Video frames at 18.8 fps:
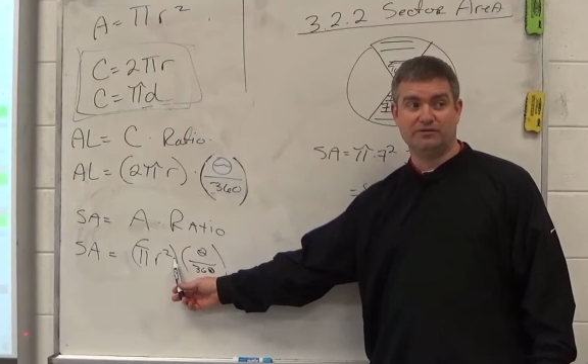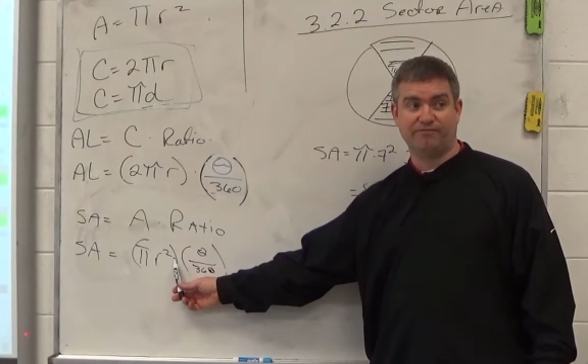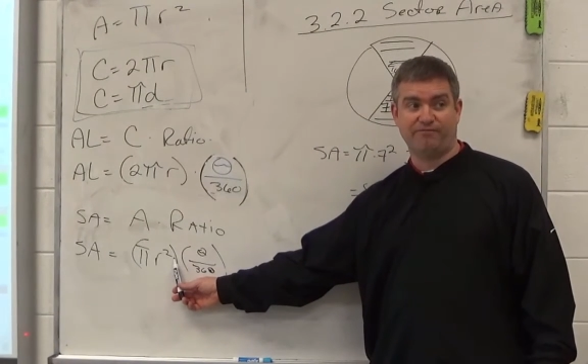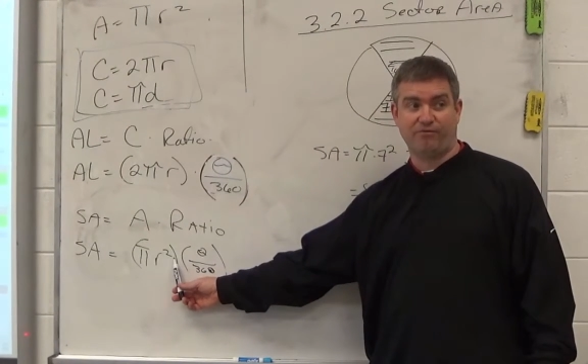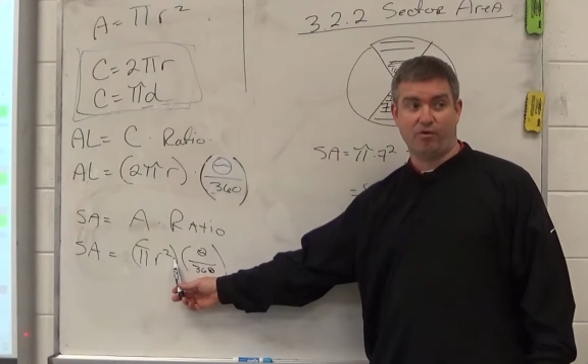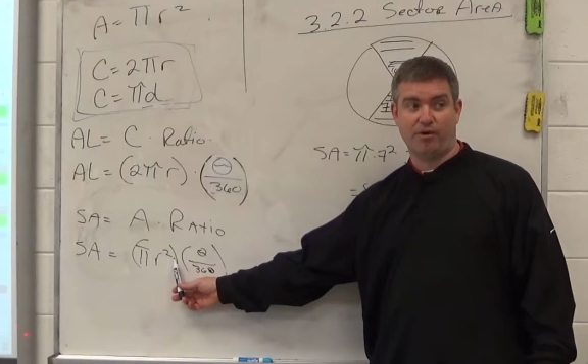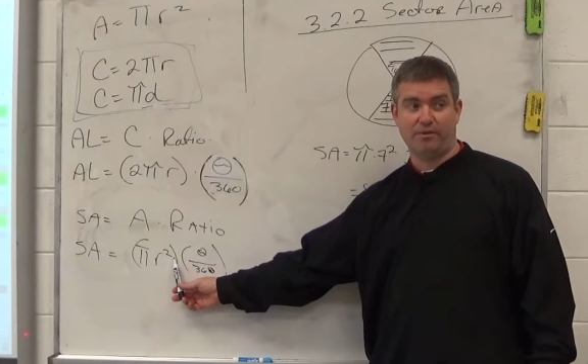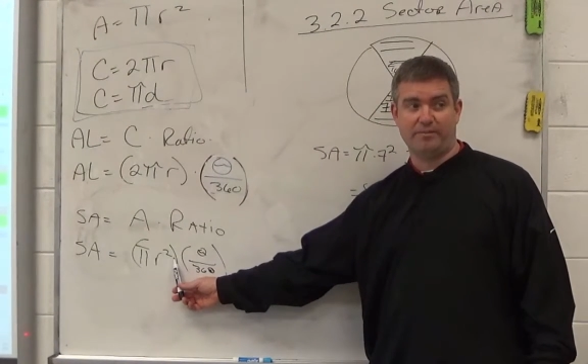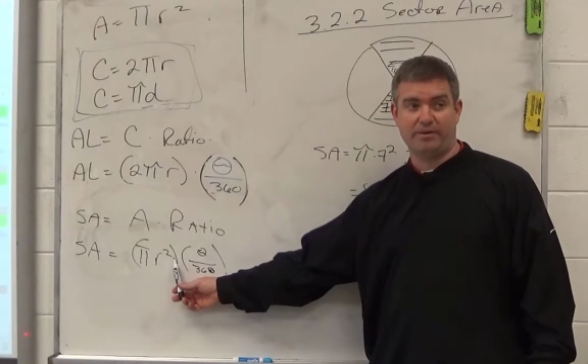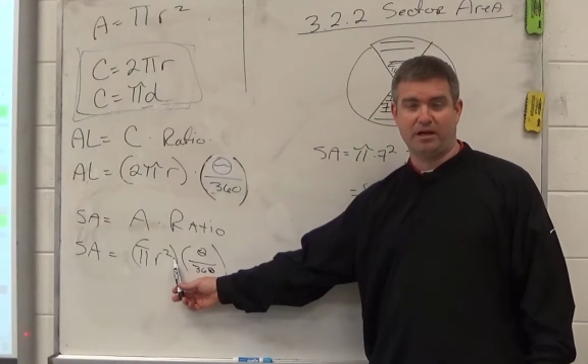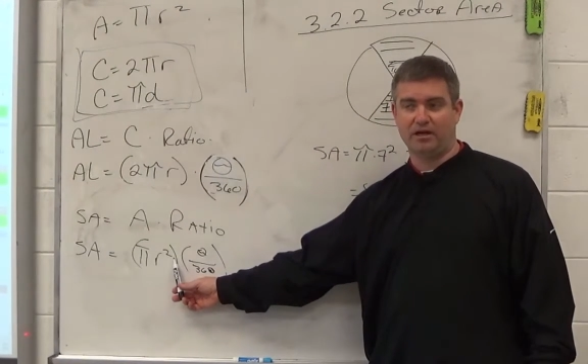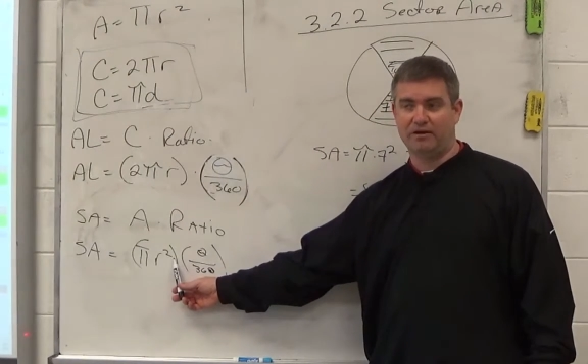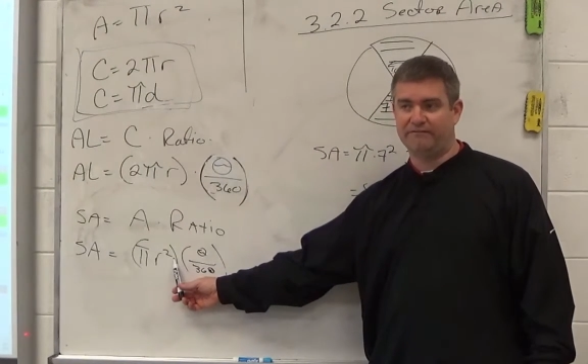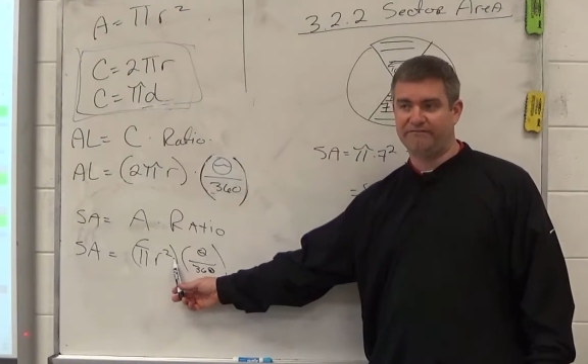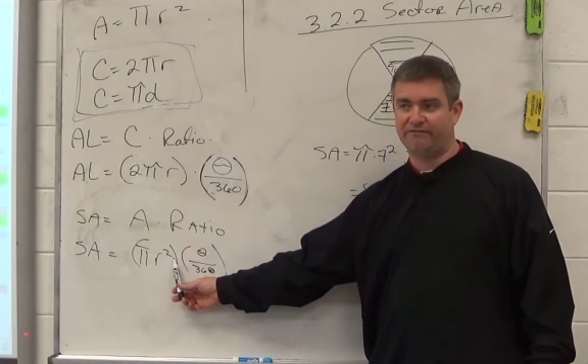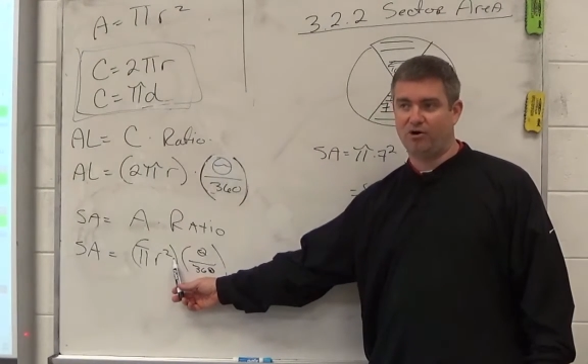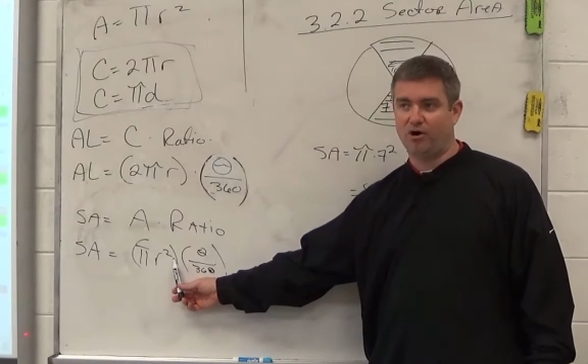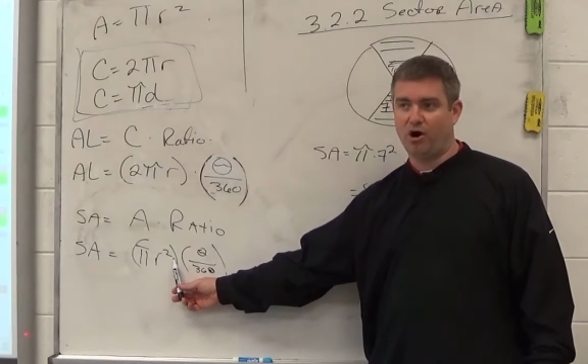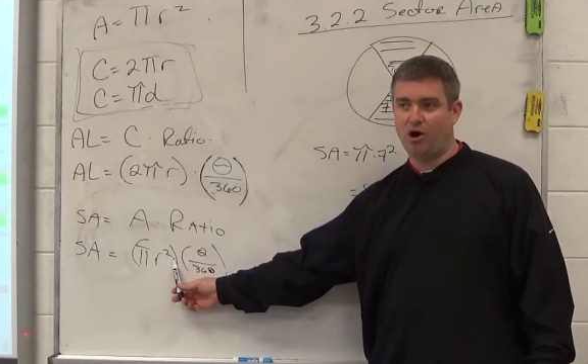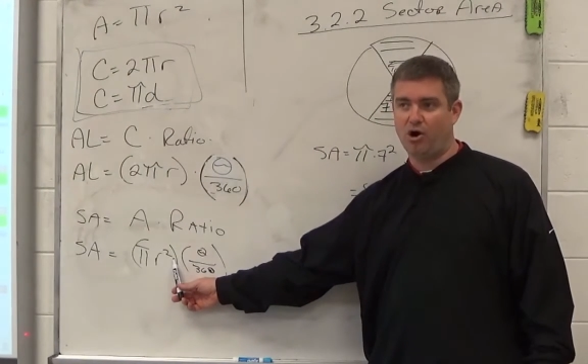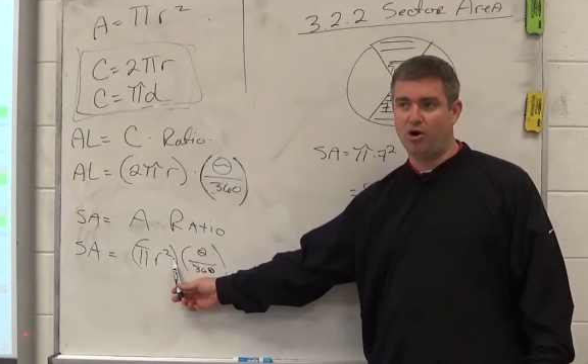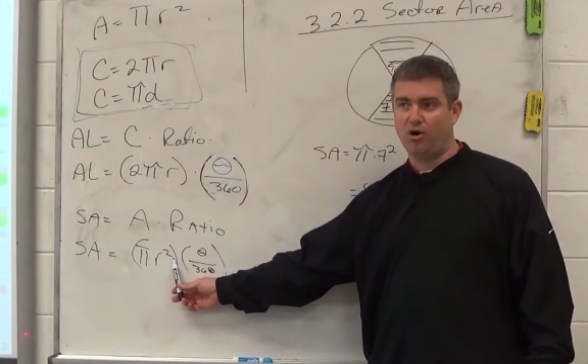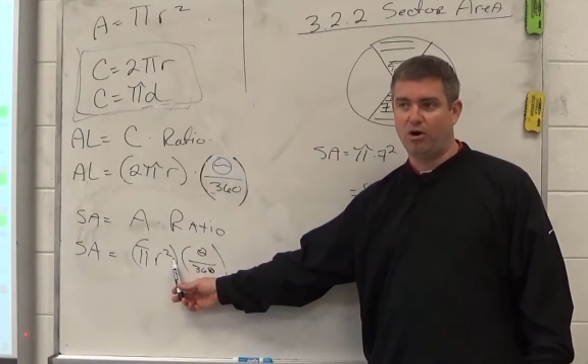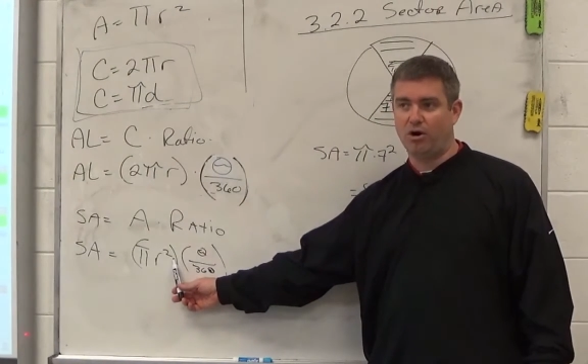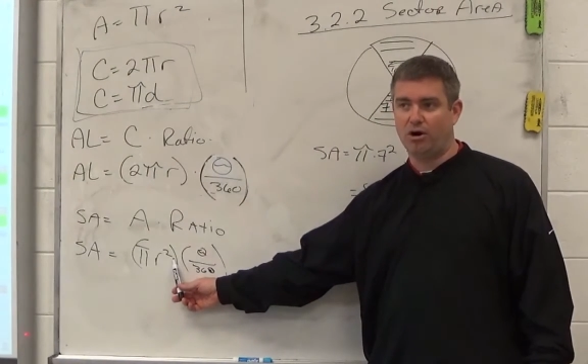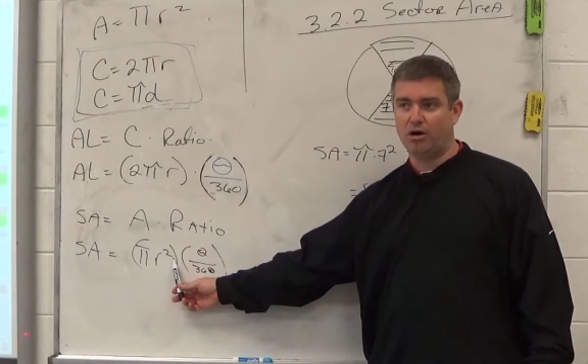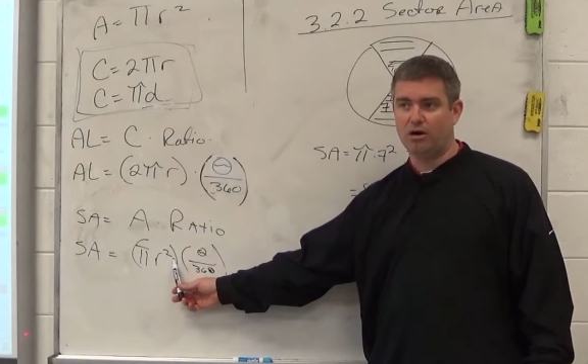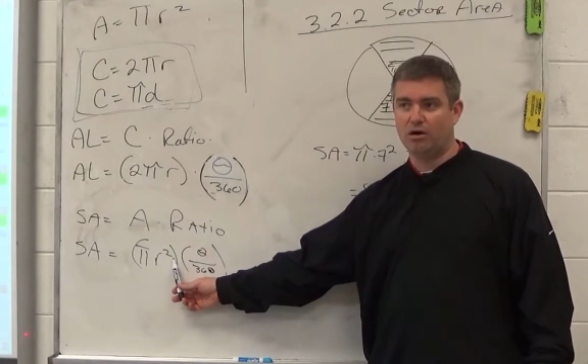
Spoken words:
formula for r?